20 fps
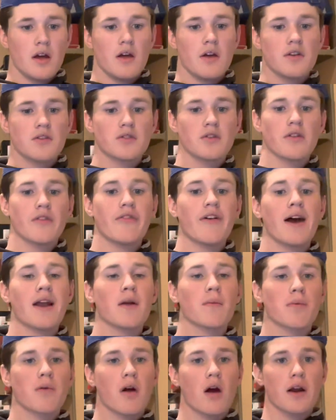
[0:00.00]
So the final
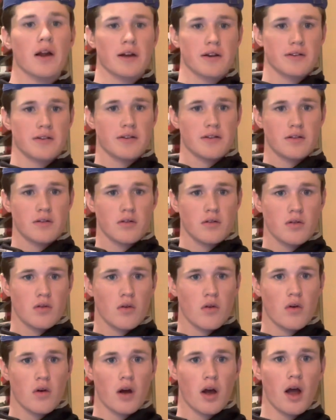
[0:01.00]
product.
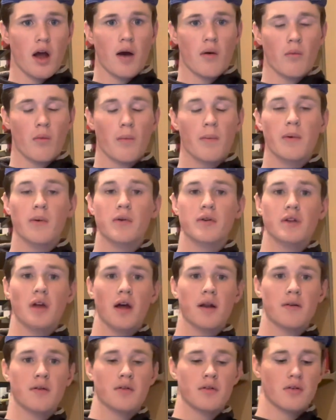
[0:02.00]
When we were
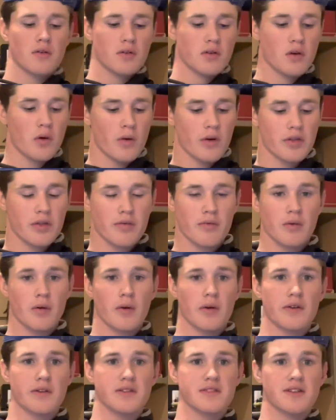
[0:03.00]
done going through
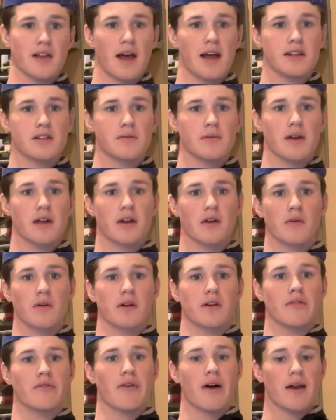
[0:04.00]
our designs, we had to
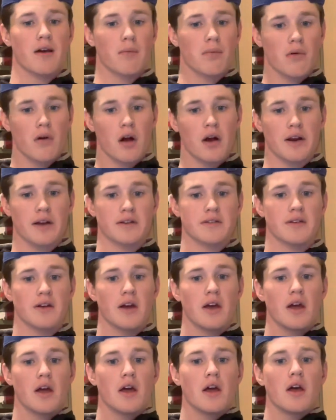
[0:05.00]
create a final product.
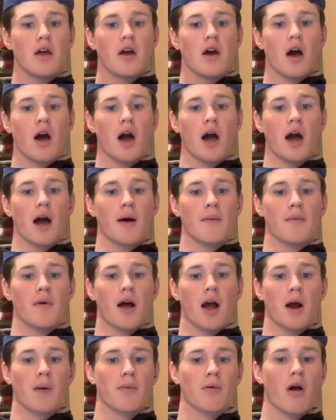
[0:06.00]

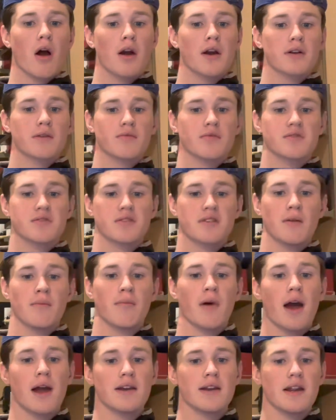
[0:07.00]
Our product was
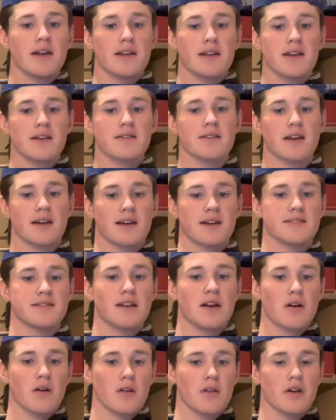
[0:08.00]
combined ideas, like I
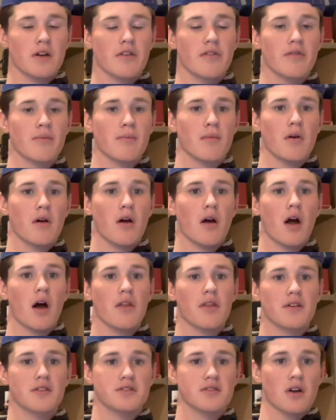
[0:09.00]
said earlier, from
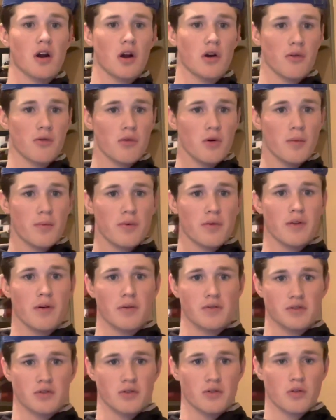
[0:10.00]
others in our group. There
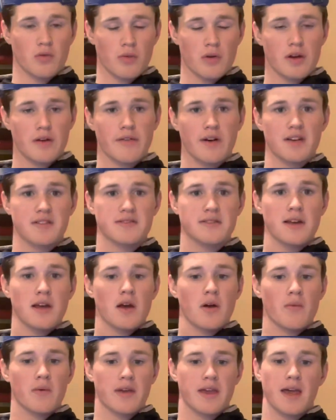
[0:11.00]
was 3 of us.
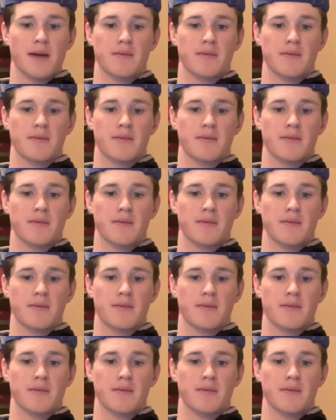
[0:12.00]
We came